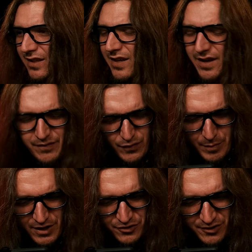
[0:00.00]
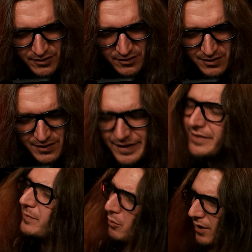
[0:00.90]
Informational?
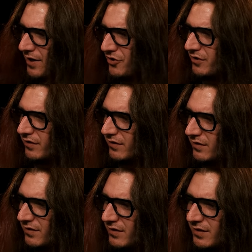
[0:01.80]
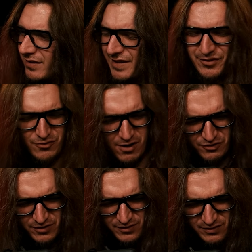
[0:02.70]
Inspirational.
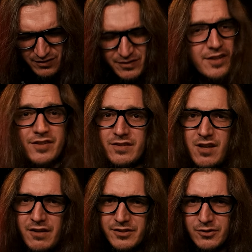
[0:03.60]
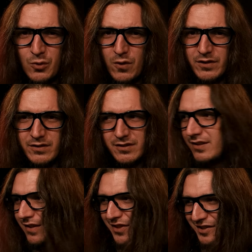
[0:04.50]
Instructional? This is not a tutorial.
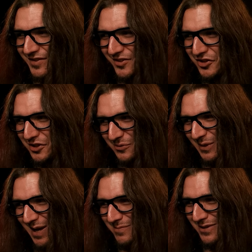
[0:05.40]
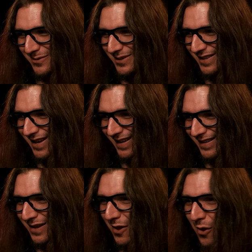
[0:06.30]
This is just what I'm doing today.
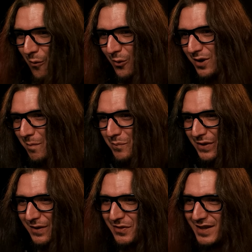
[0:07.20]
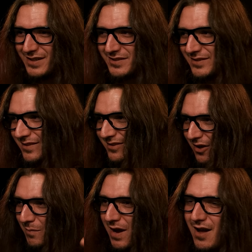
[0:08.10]
We're gonna build this
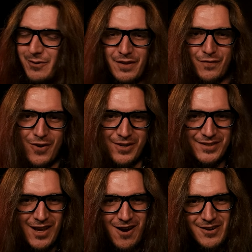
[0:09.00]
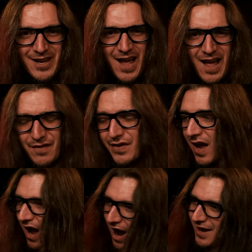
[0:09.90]
somehow in the furnace I already have.
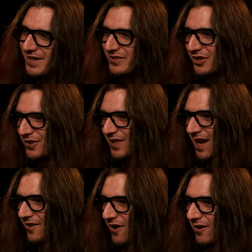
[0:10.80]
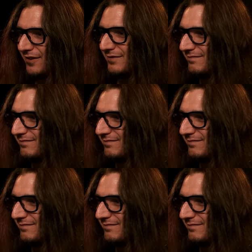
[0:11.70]
I didn't turn that on.